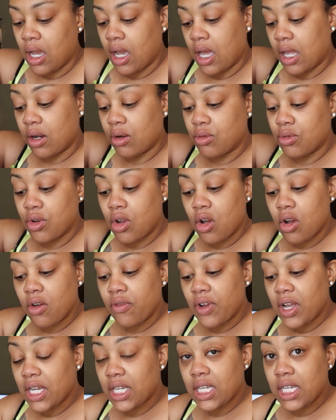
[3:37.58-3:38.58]
I don't know
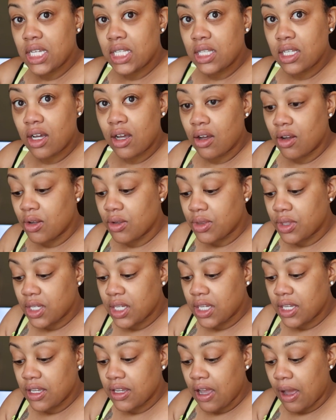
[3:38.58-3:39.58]
if I can eat the whole
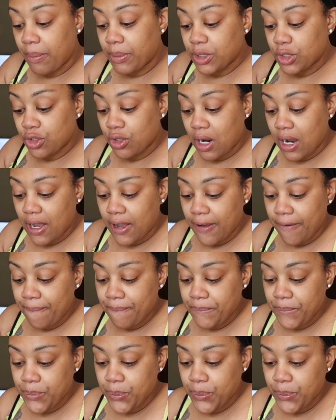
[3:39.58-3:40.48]
thing. I'm gonna try,